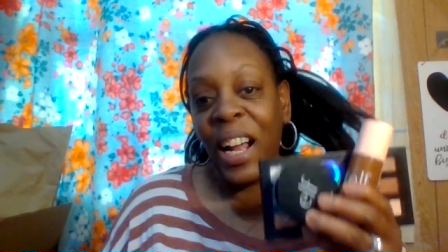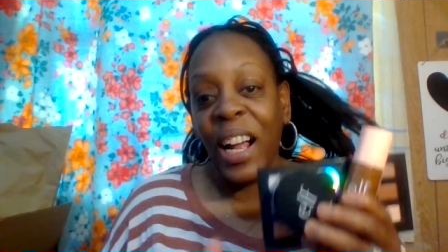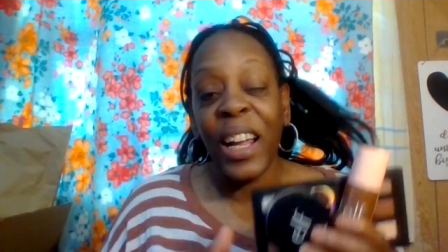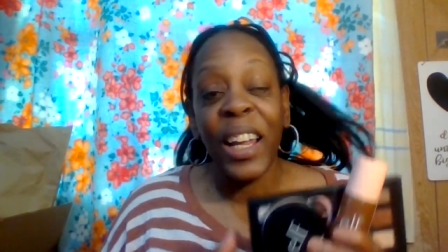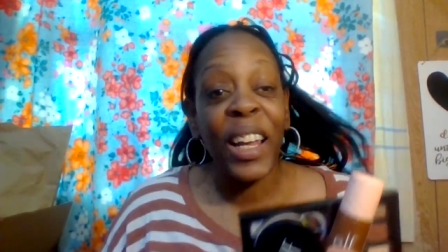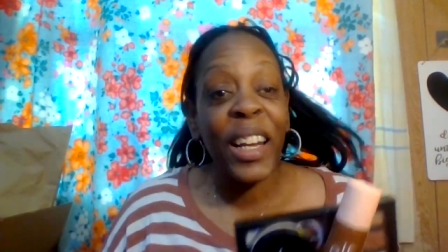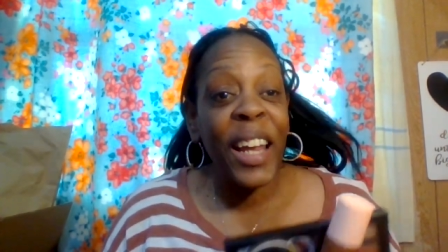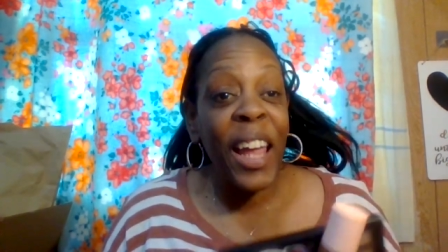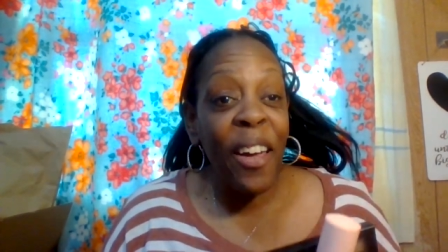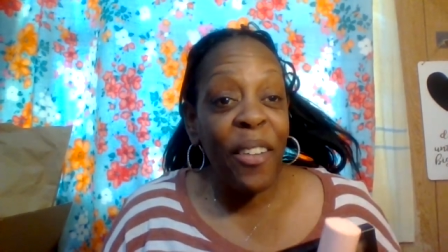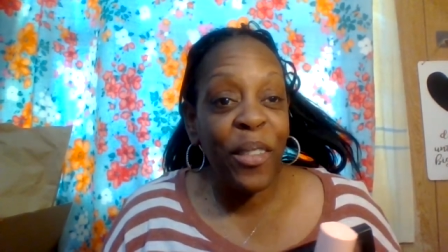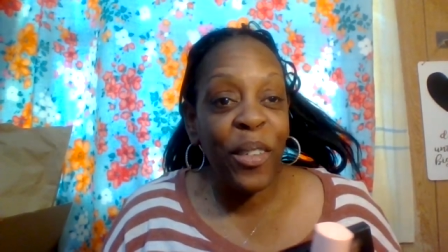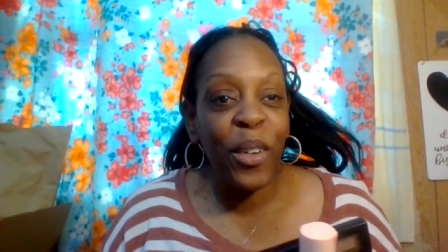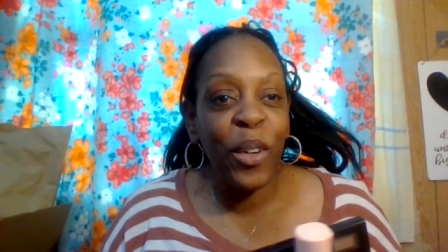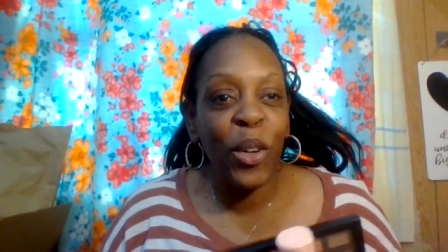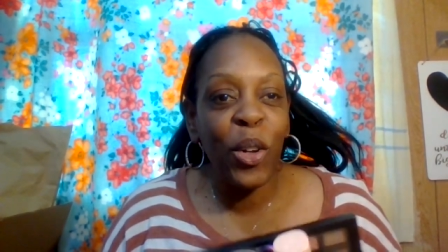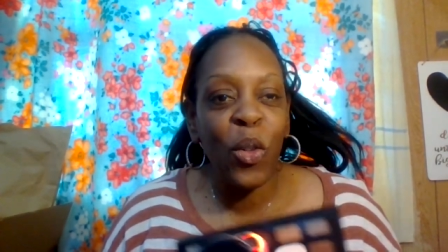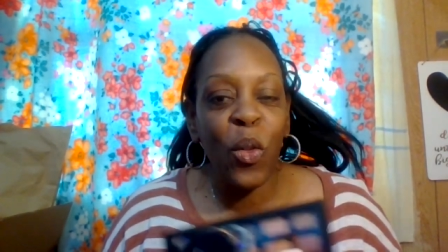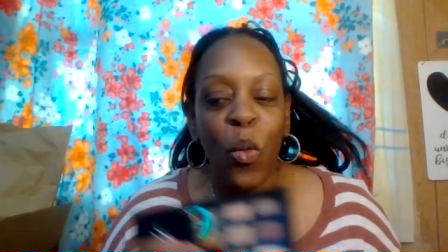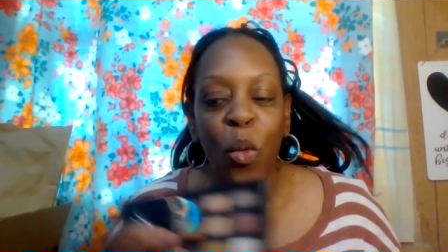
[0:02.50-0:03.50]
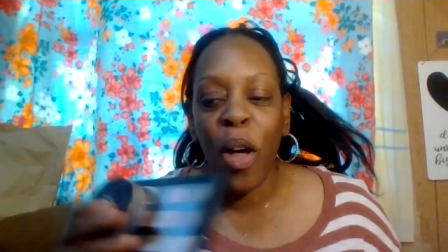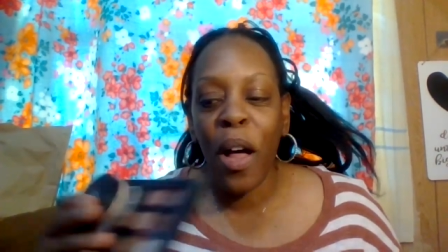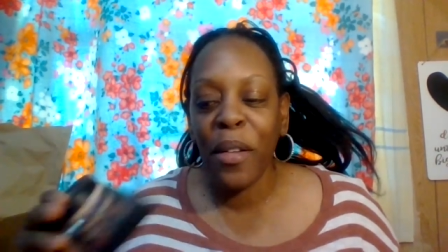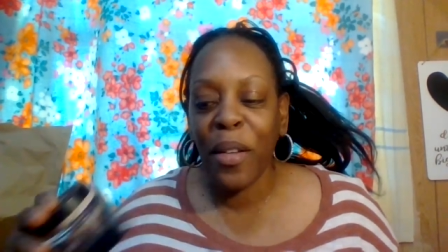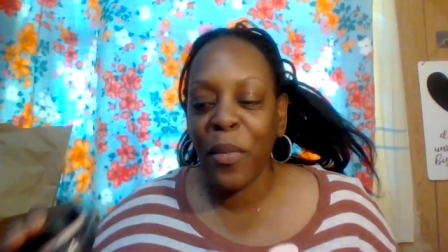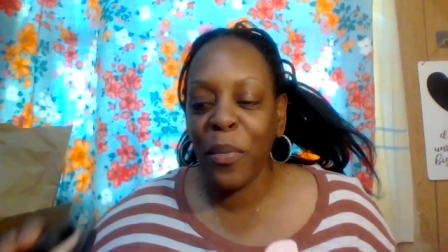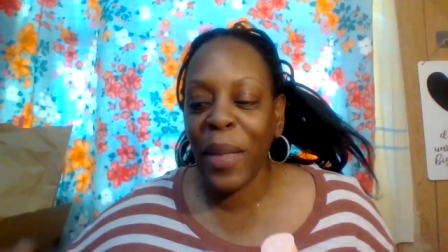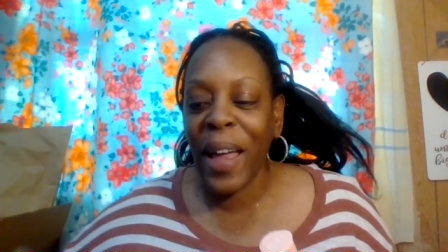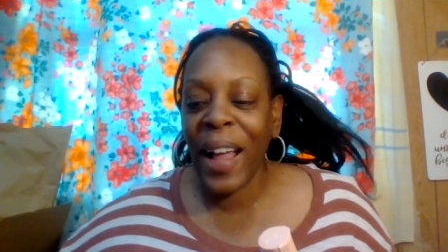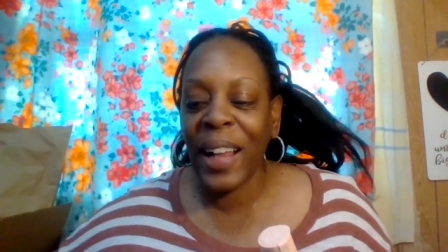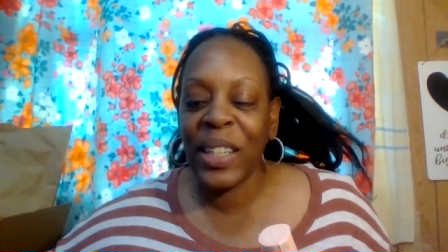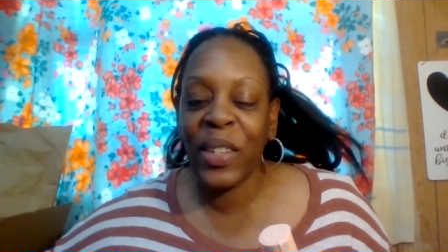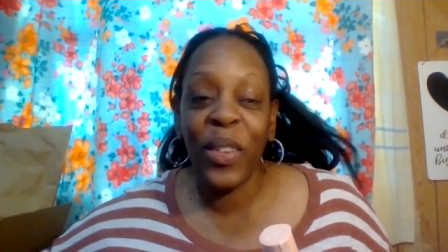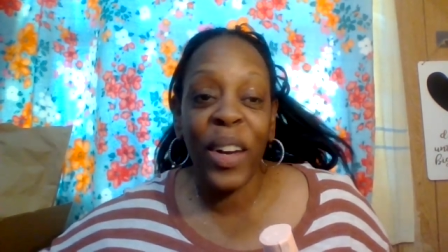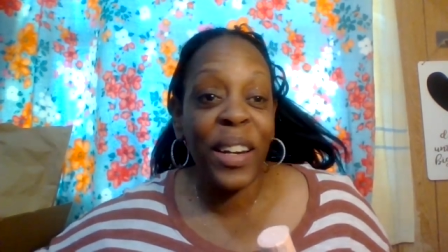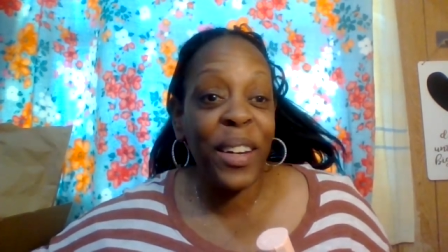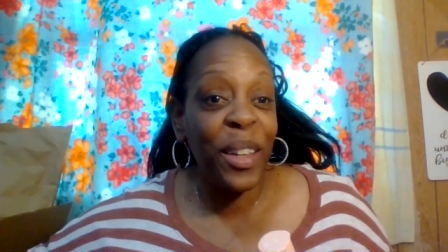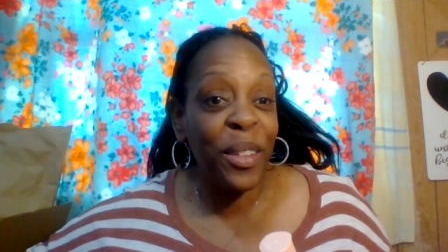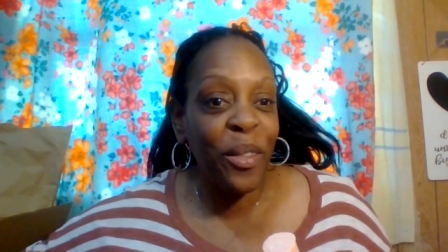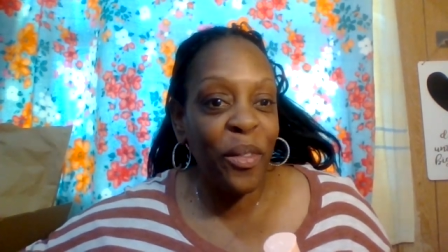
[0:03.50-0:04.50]
good afternoon welcome back to
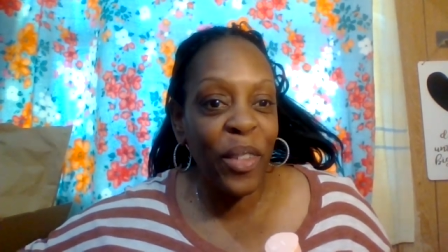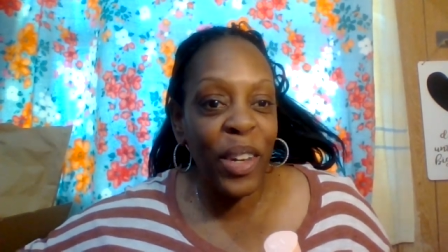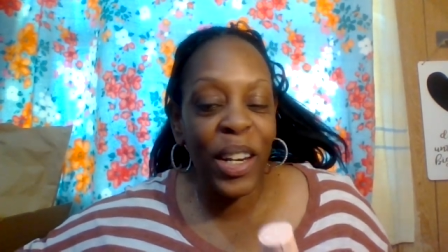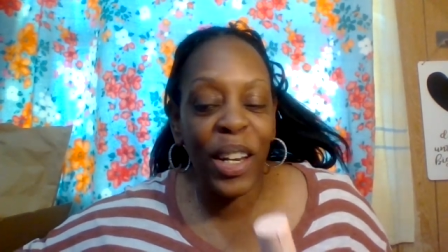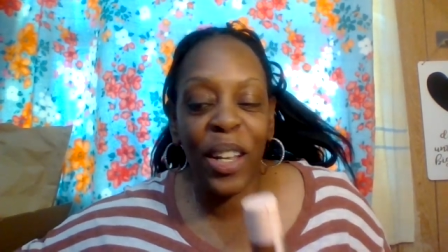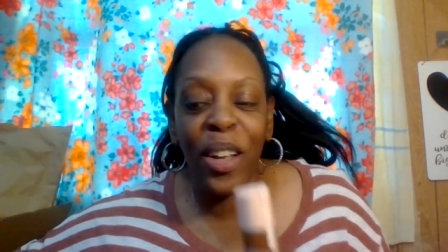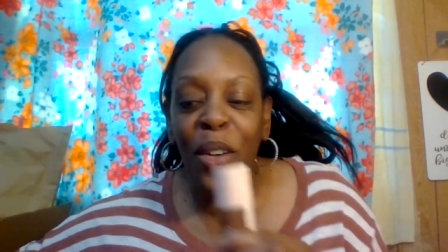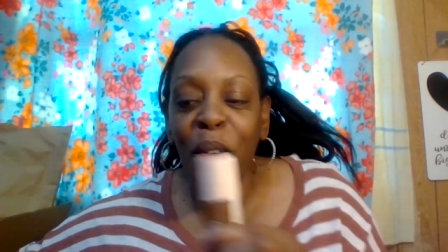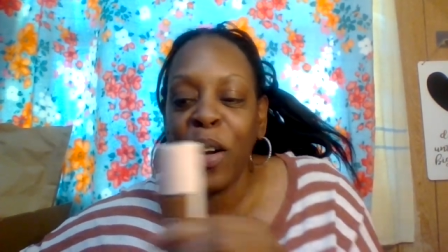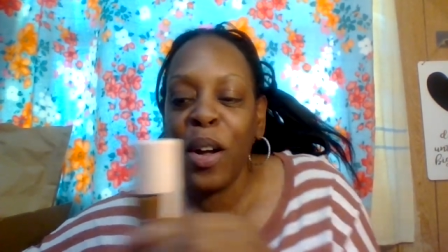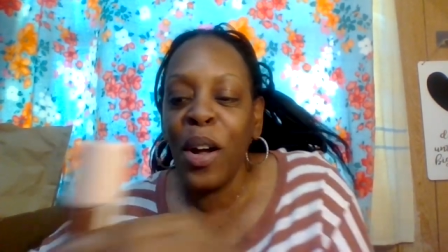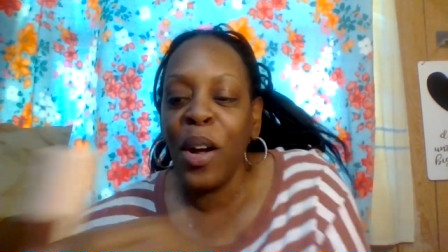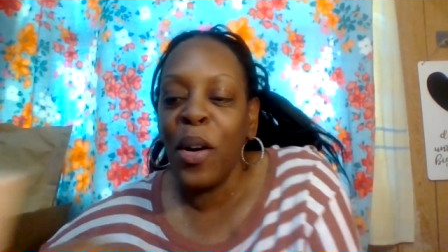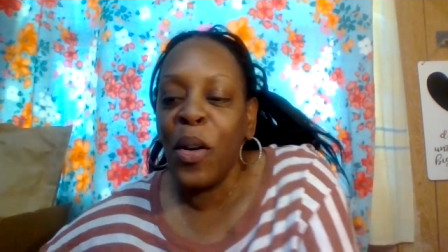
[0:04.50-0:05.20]
another video